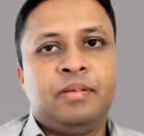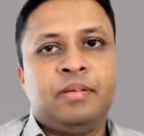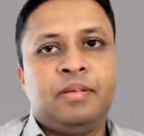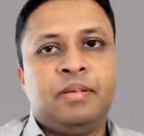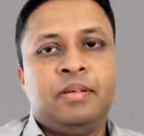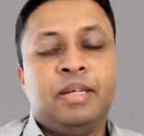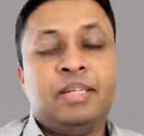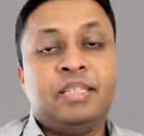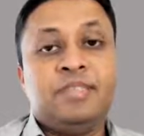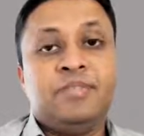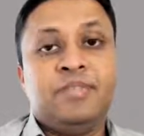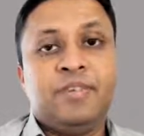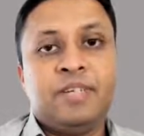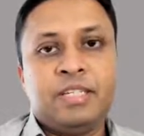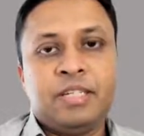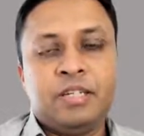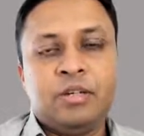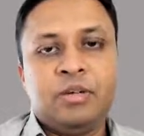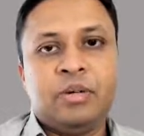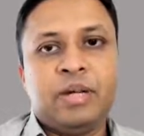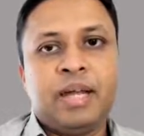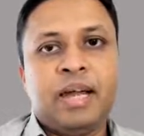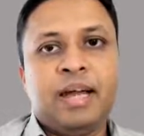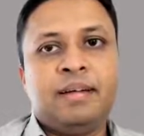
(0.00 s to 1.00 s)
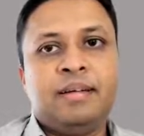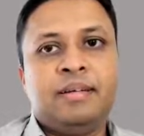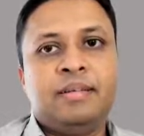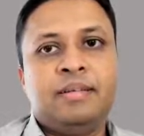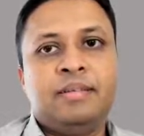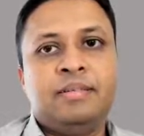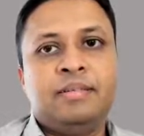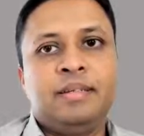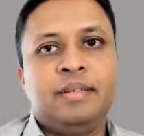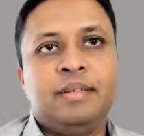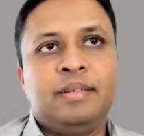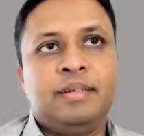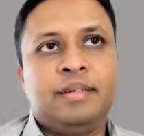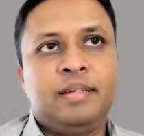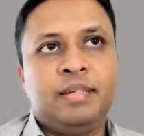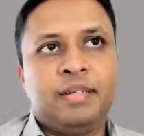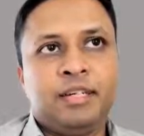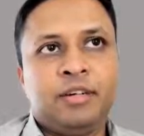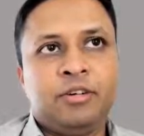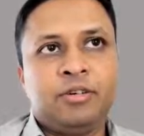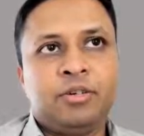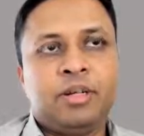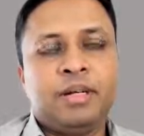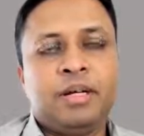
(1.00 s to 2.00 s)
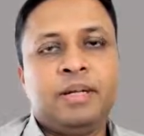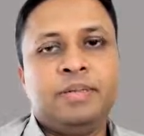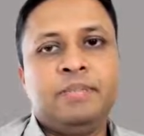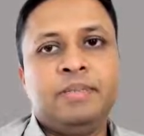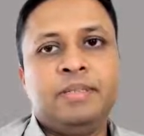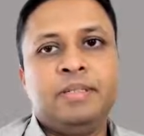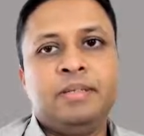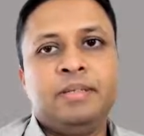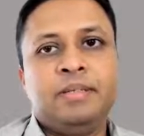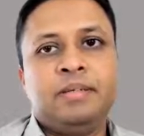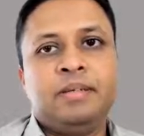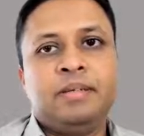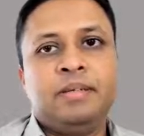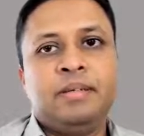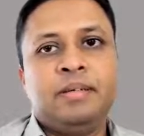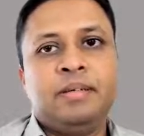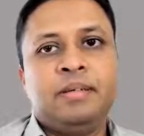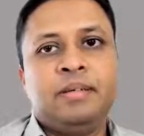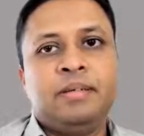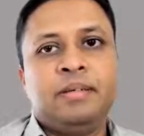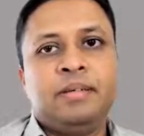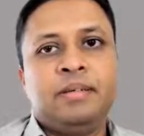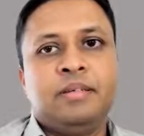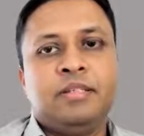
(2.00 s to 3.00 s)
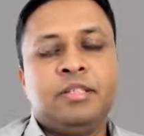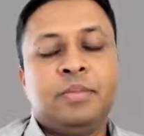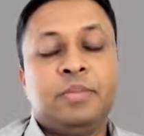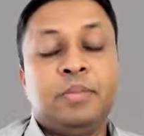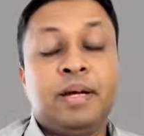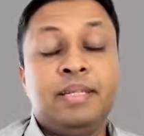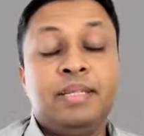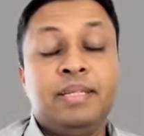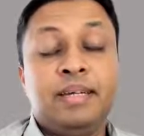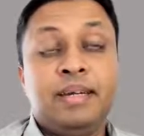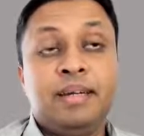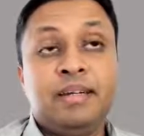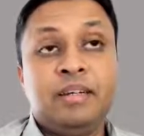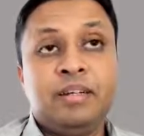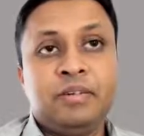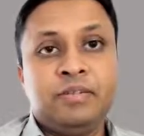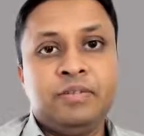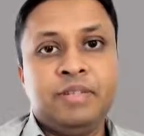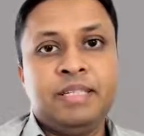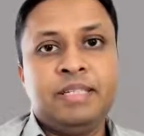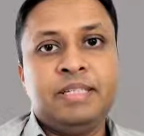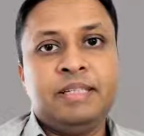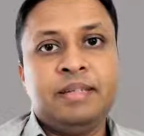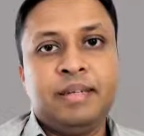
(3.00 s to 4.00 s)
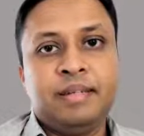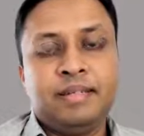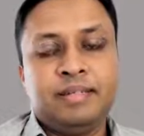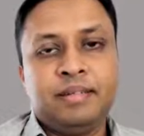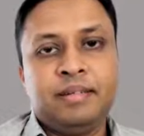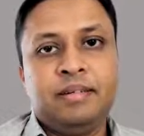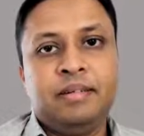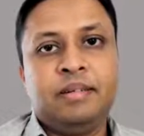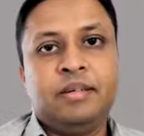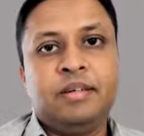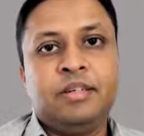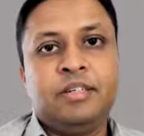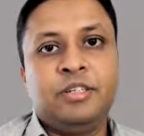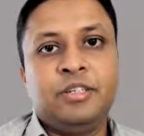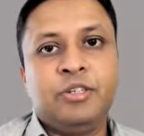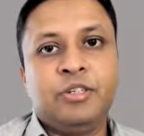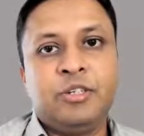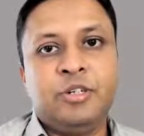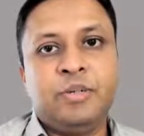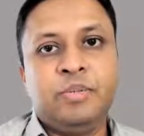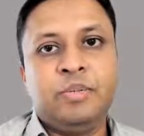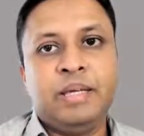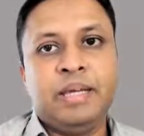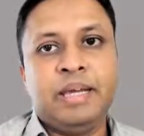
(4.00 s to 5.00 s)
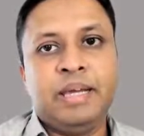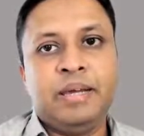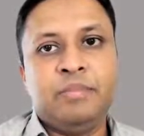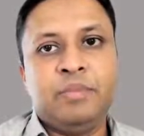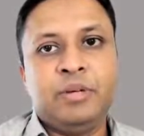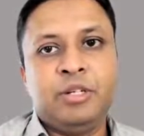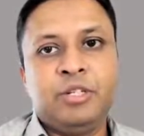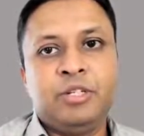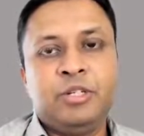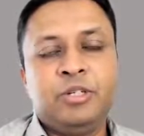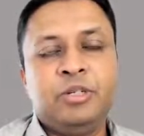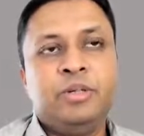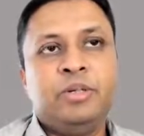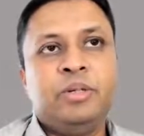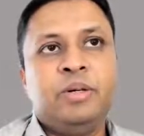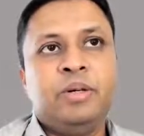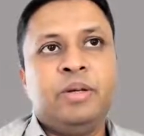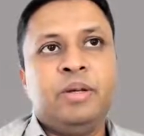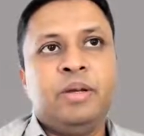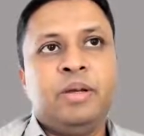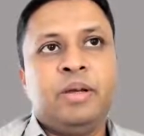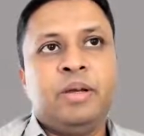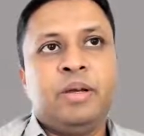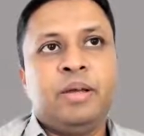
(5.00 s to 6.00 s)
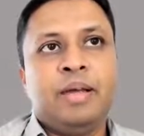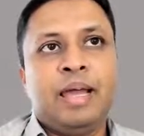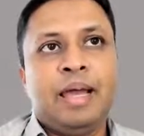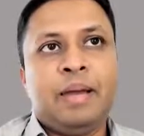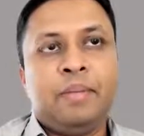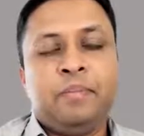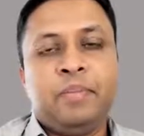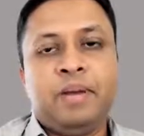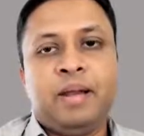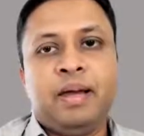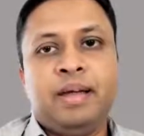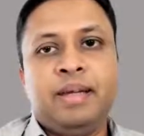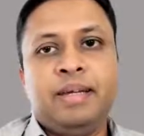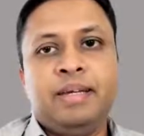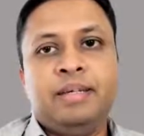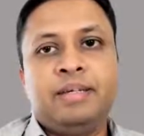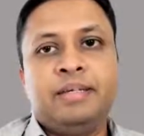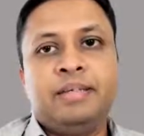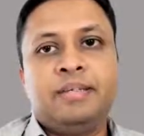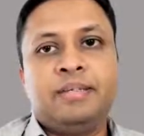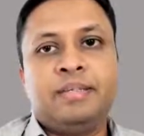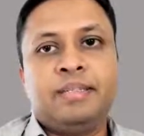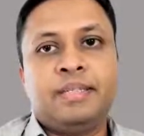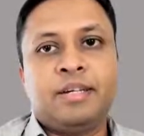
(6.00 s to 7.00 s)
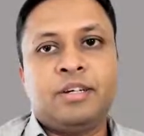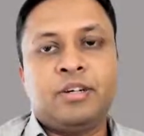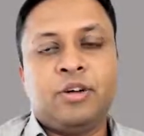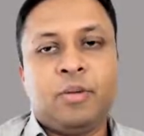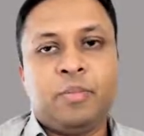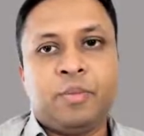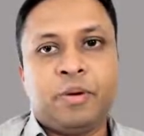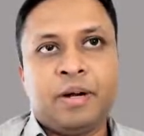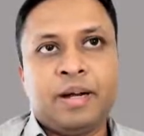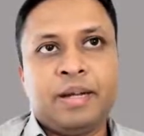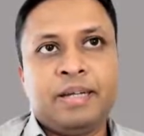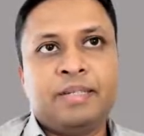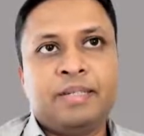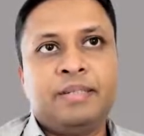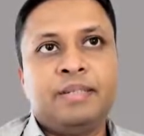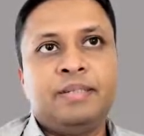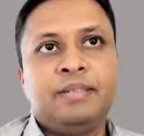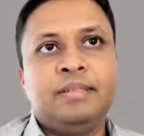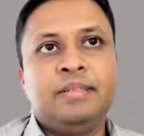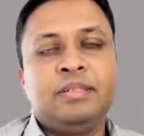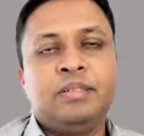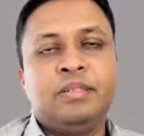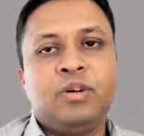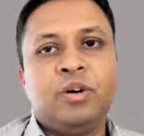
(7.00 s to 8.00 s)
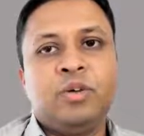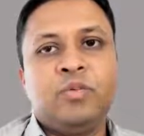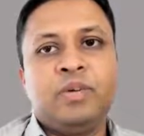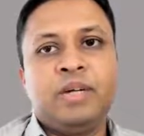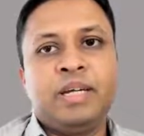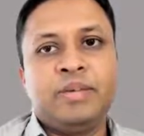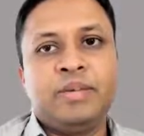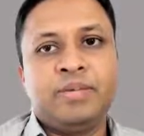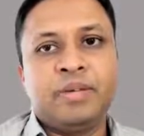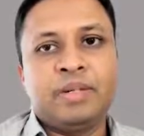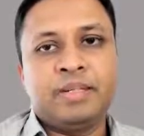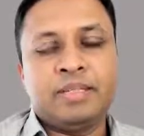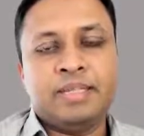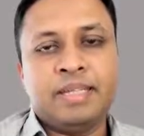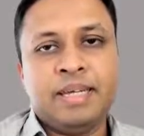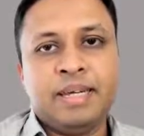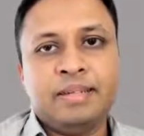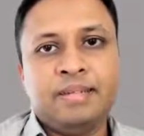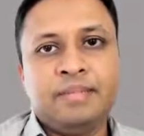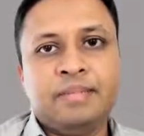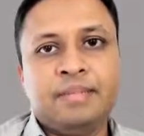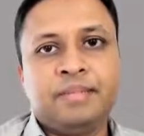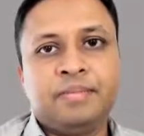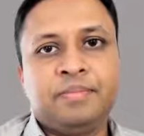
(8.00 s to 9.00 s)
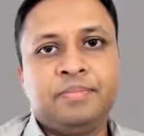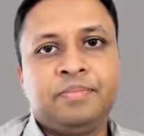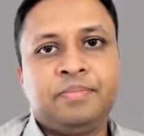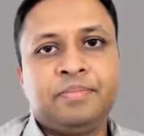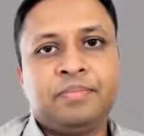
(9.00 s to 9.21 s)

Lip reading: Let's first look at the learning outcomes. So by the end of this lesson, you should be able to apply set operations over given sets